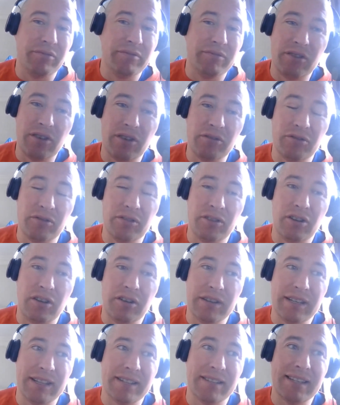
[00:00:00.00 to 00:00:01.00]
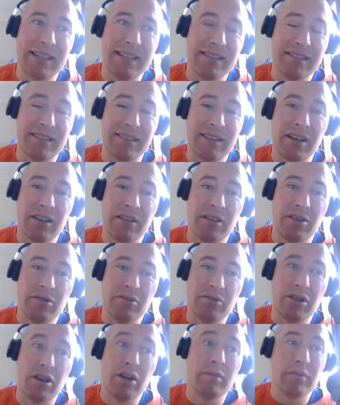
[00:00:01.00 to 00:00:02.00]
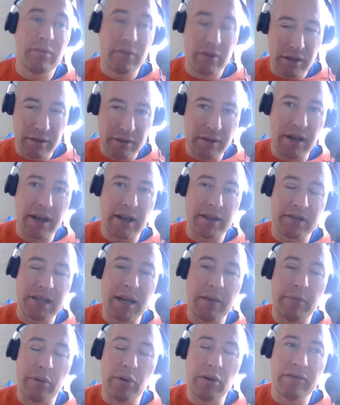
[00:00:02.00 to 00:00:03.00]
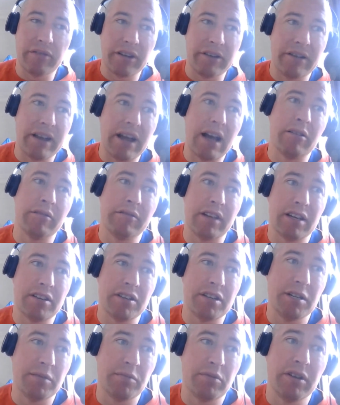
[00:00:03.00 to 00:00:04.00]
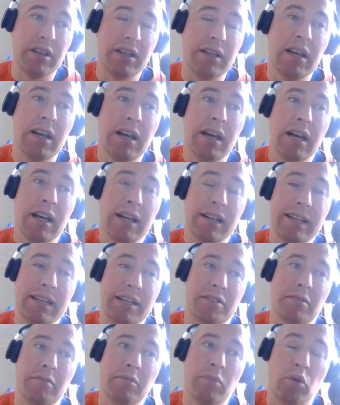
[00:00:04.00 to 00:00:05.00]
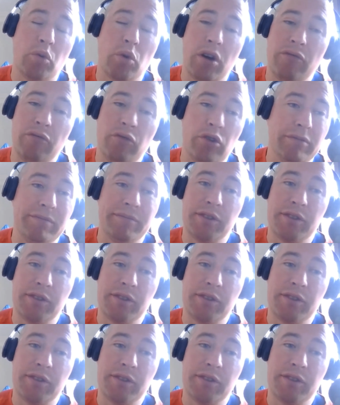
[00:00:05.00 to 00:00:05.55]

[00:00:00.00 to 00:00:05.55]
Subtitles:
not done a lot this season. That those lot, I'll take Port Fairy out of that. She's pretty decent, but won't run.